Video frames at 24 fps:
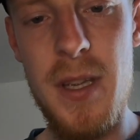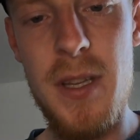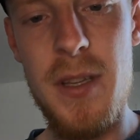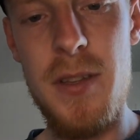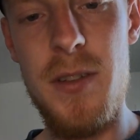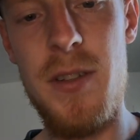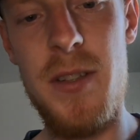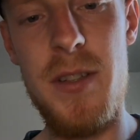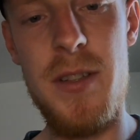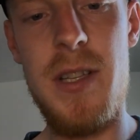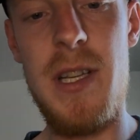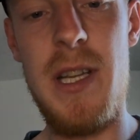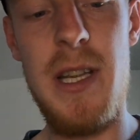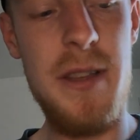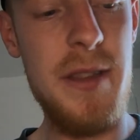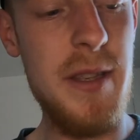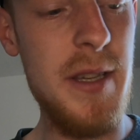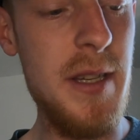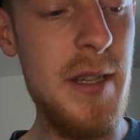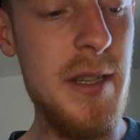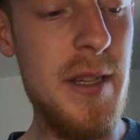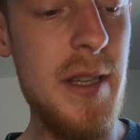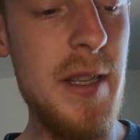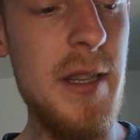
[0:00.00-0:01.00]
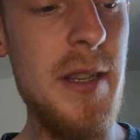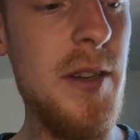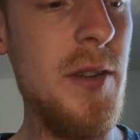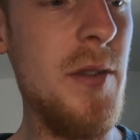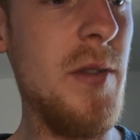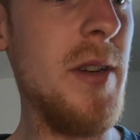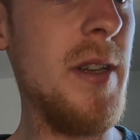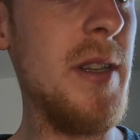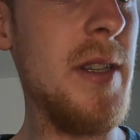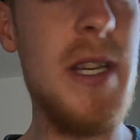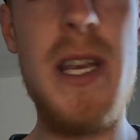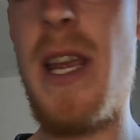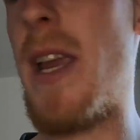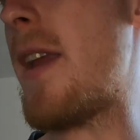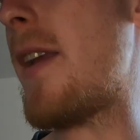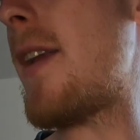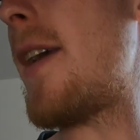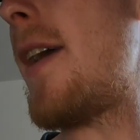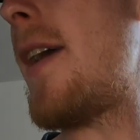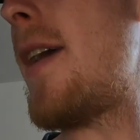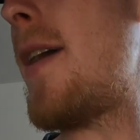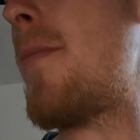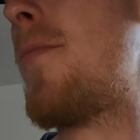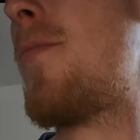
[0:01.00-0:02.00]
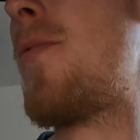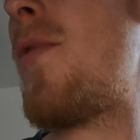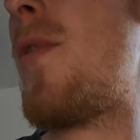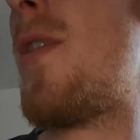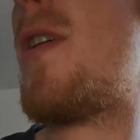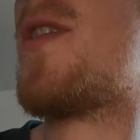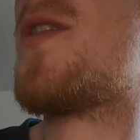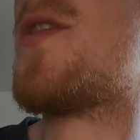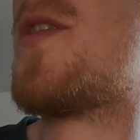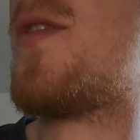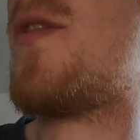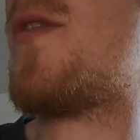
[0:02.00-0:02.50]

just like this. And you can take a brush,